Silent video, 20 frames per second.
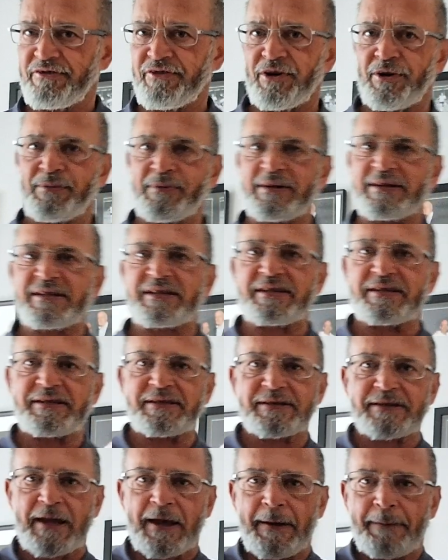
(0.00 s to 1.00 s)
room. This
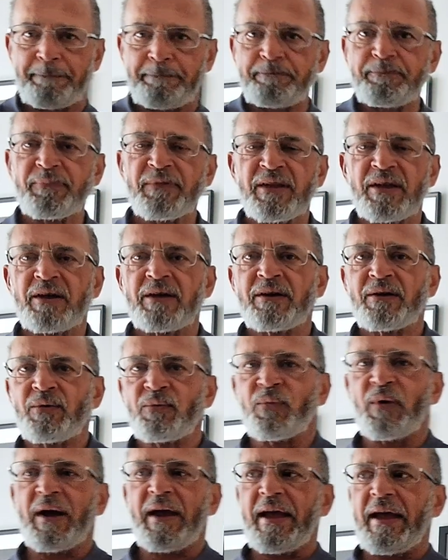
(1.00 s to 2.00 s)
is
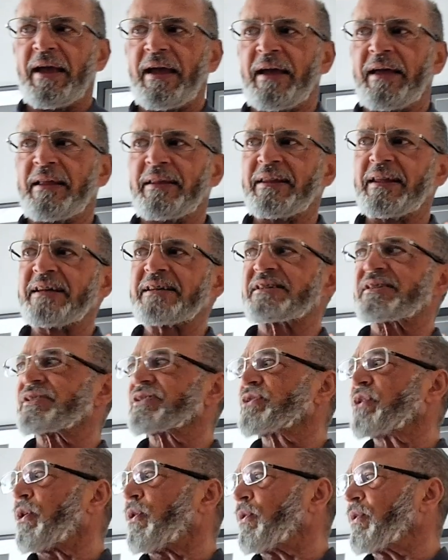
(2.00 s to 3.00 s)
where Lisa's
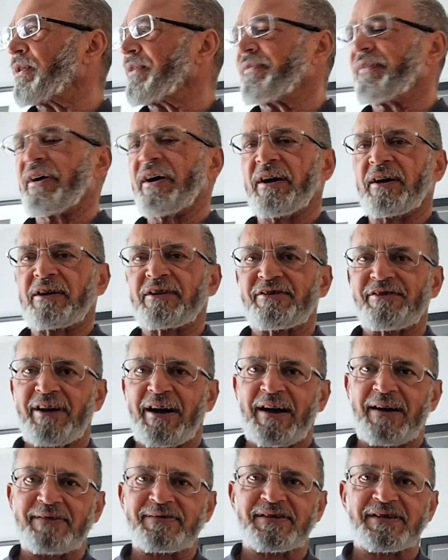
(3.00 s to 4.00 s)
got all of her
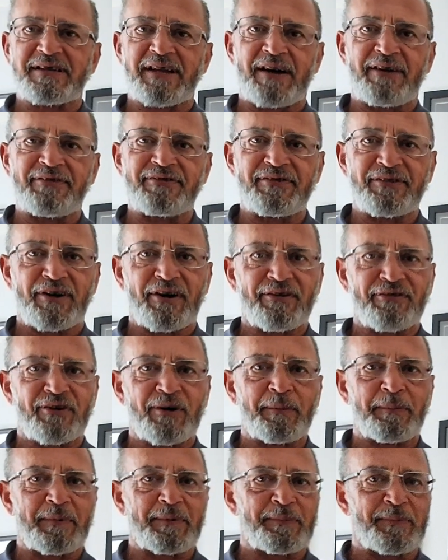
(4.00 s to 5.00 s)
craft stuff and I've
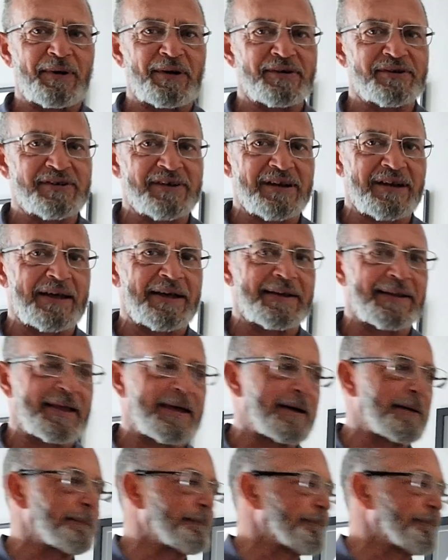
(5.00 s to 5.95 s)
got my music laid out.